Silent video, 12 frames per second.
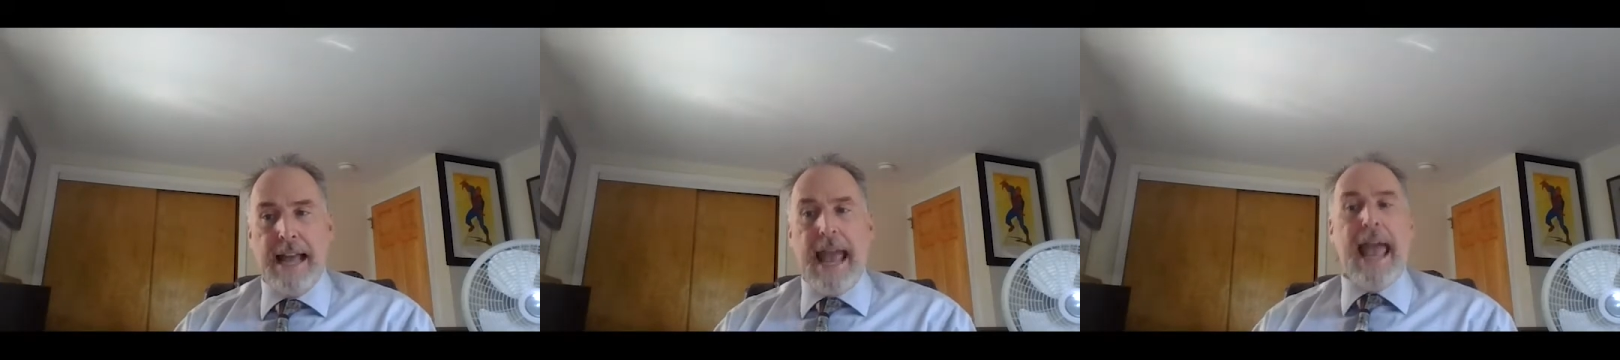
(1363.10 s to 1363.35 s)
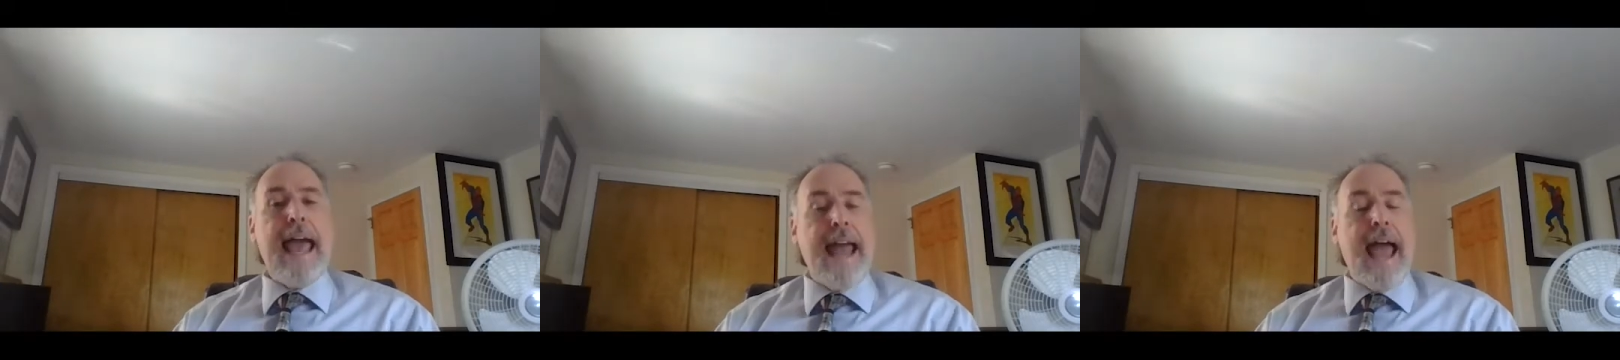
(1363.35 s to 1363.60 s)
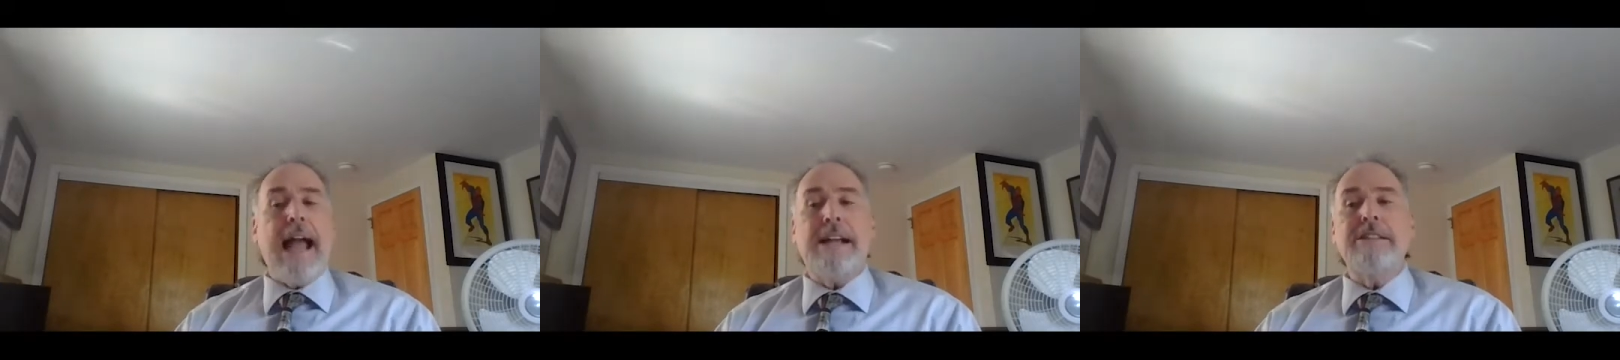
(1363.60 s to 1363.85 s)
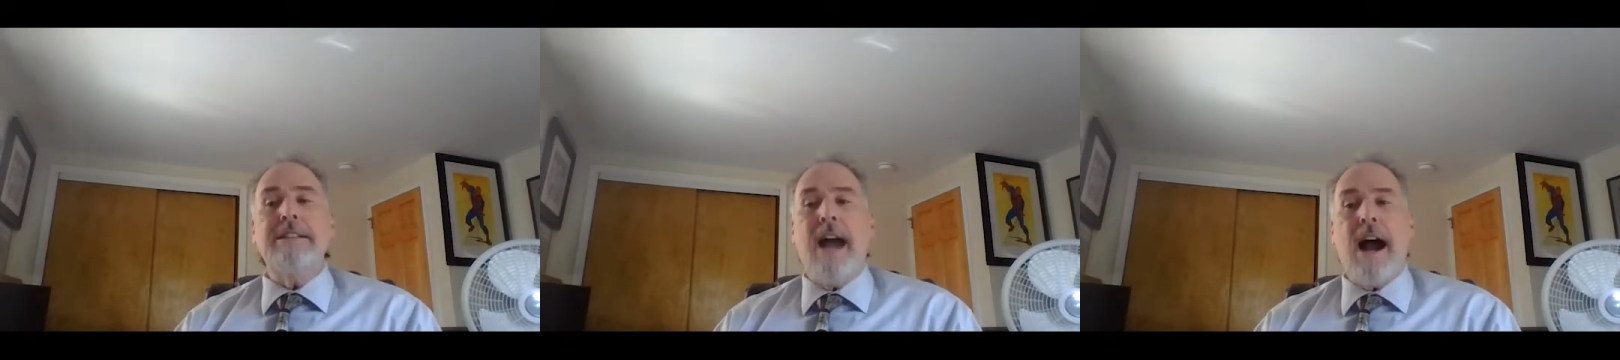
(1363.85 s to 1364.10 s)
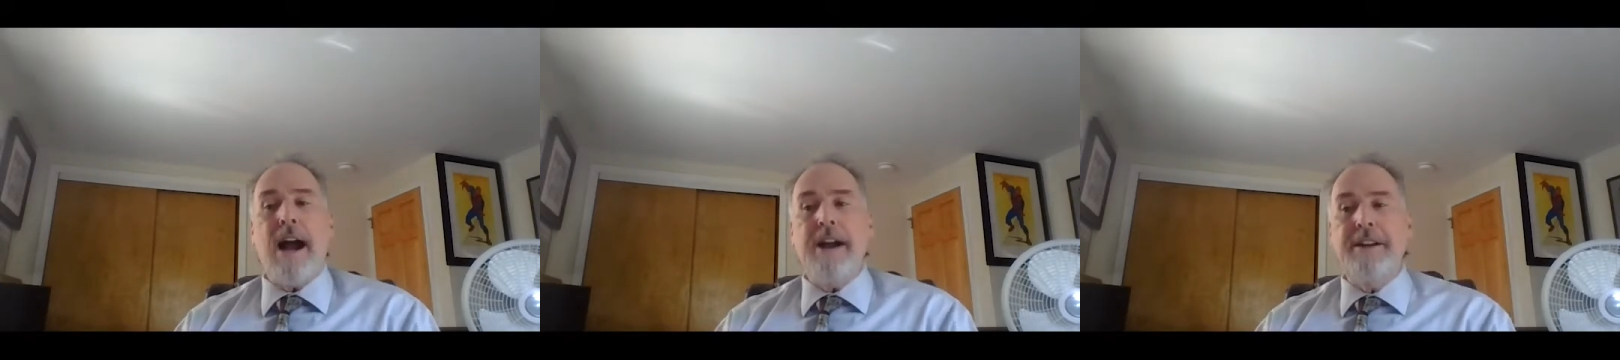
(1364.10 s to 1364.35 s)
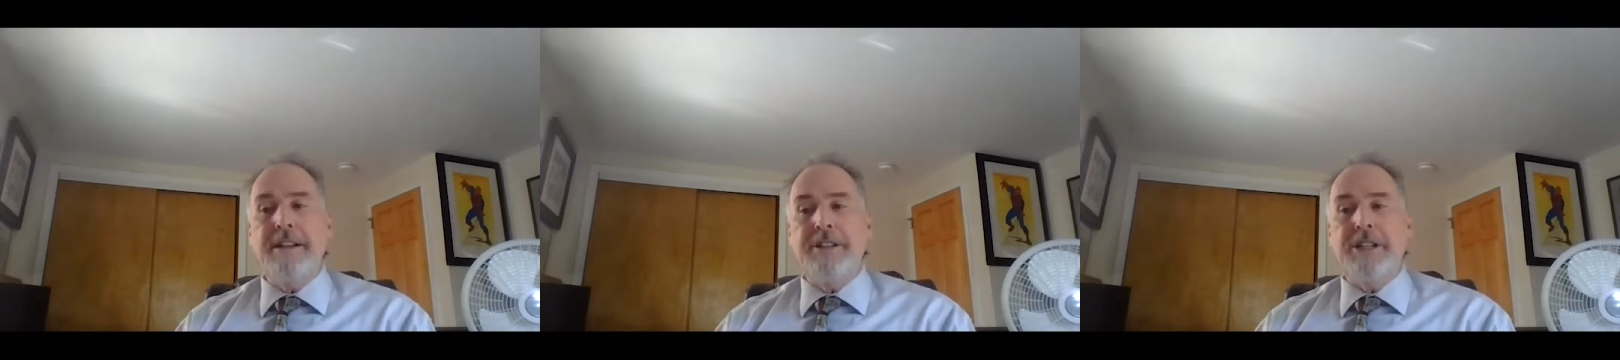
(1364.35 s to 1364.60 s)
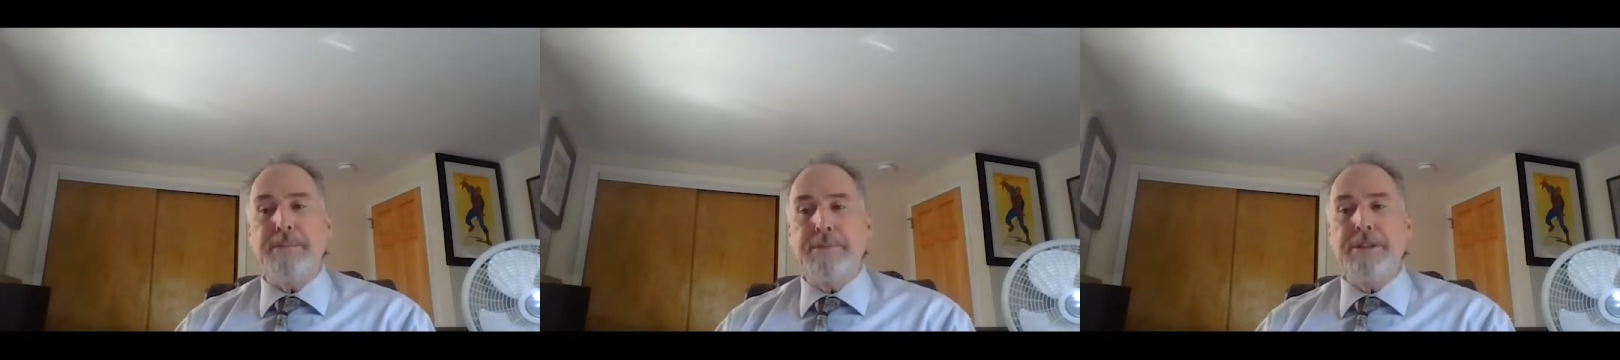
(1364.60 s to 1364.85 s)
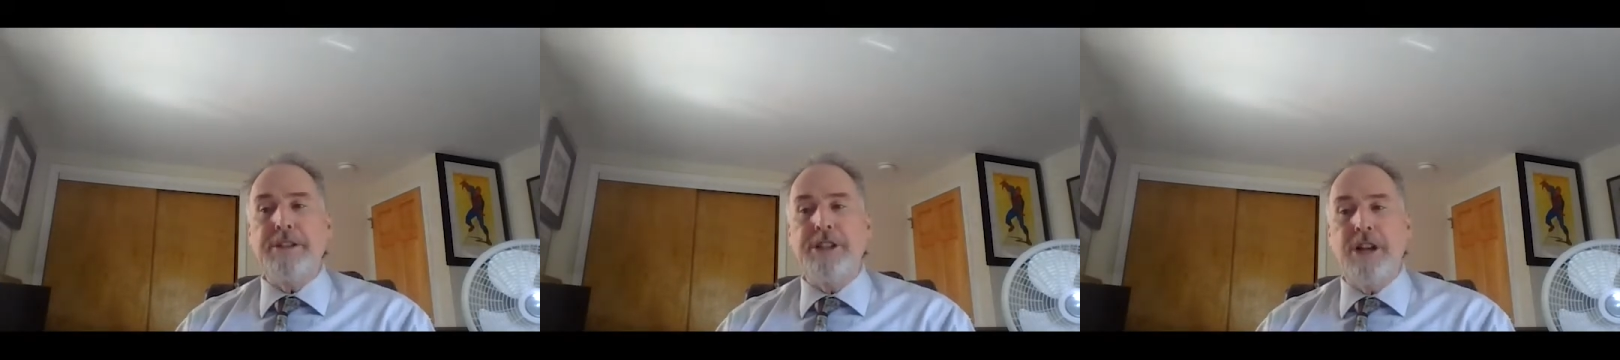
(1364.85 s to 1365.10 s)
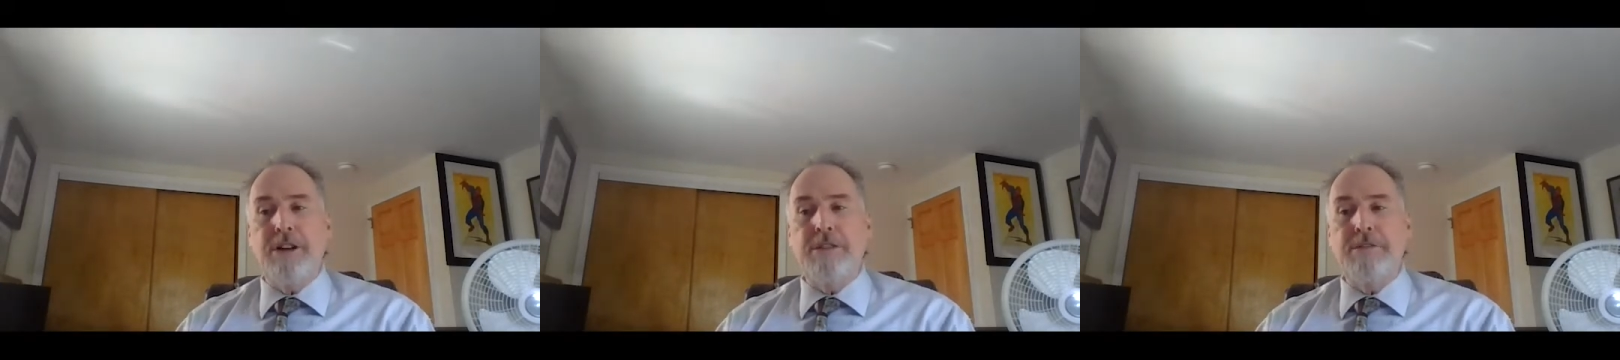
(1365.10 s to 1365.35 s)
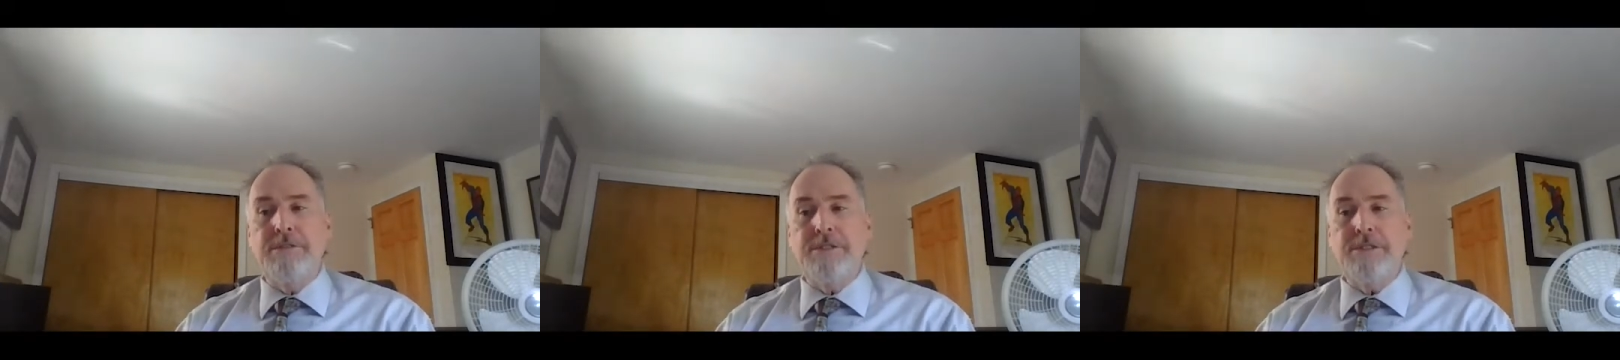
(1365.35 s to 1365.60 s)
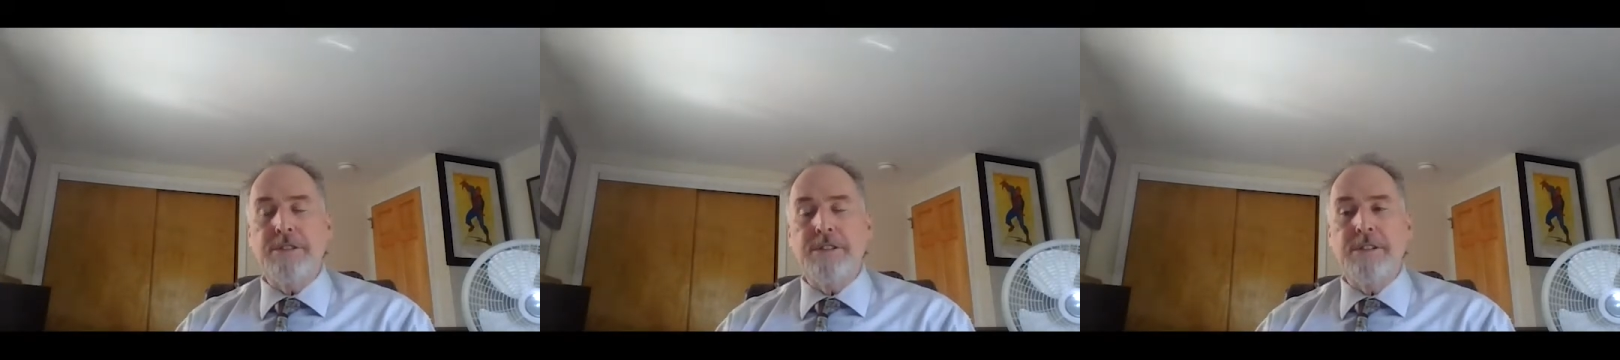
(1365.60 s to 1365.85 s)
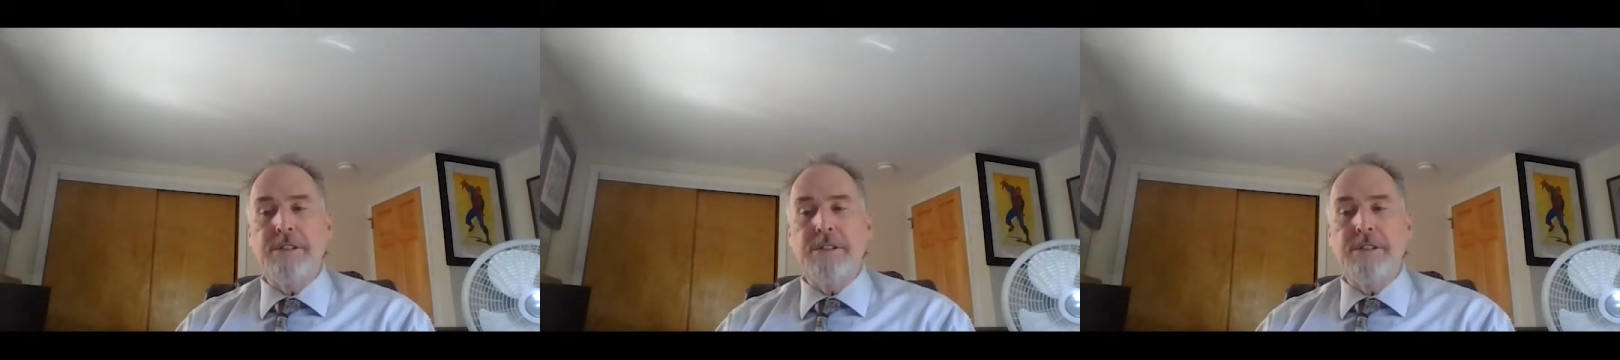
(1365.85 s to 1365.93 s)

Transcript: and actually higher than Chipper Jones